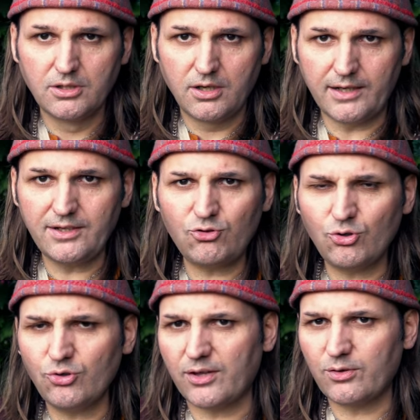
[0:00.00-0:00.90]
And he
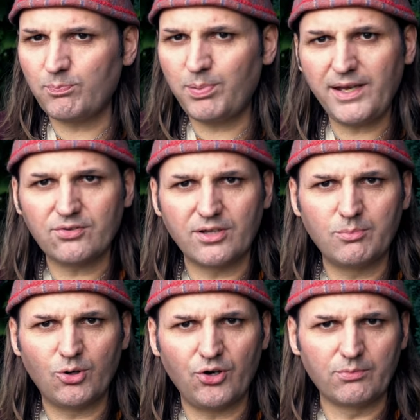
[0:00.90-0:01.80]
saw that the pigs in the
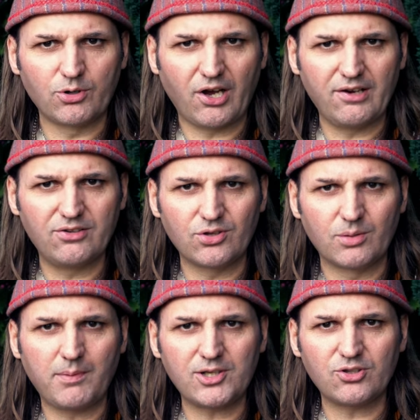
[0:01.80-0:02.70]
morning were going to the
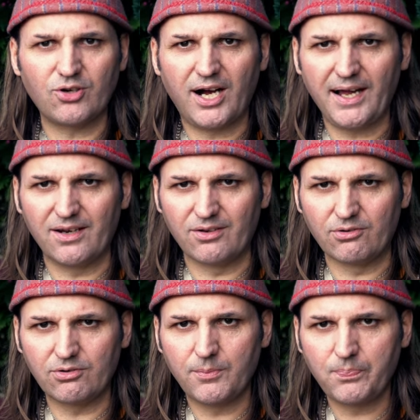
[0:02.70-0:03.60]
magical
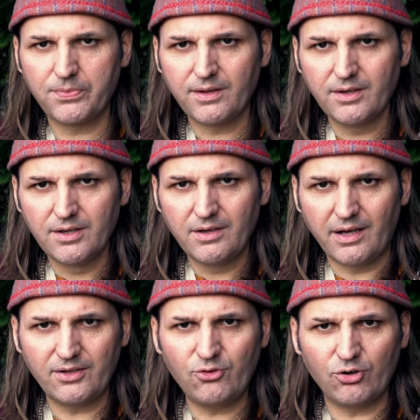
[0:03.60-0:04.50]
island.
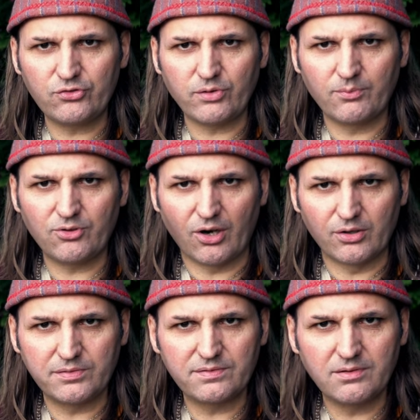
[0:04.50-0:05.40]
And he thought to
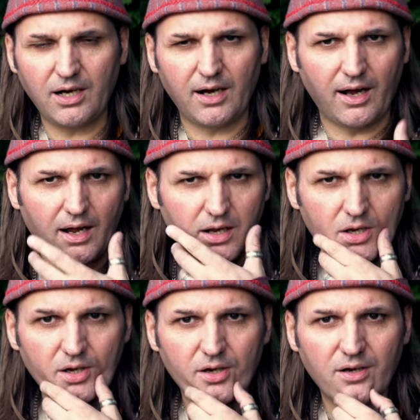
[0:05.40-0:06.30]
himself, ah,
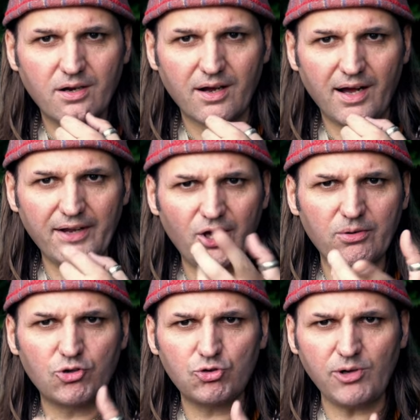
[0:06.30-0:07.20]
I know
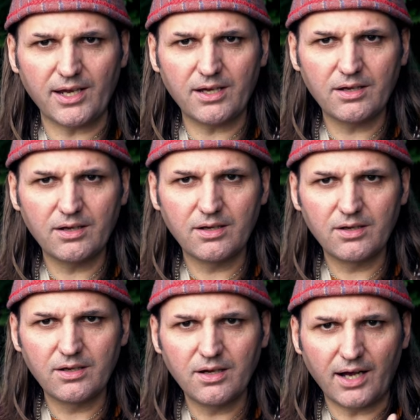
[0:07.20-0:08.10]
a trick.
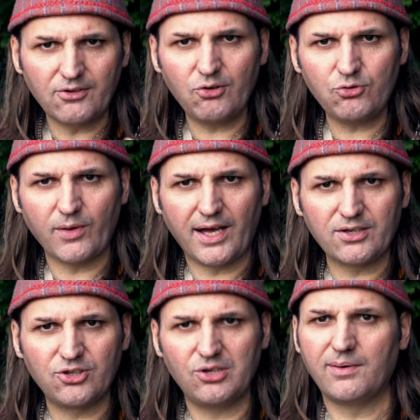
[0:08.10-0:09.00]
I know something I
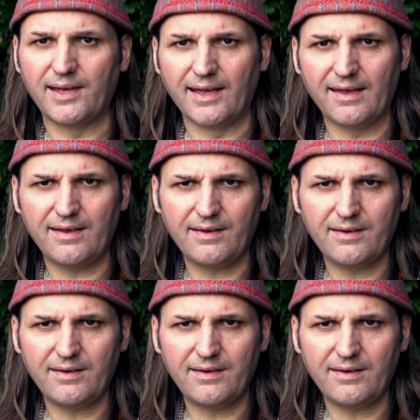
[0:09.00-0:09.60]
could do here.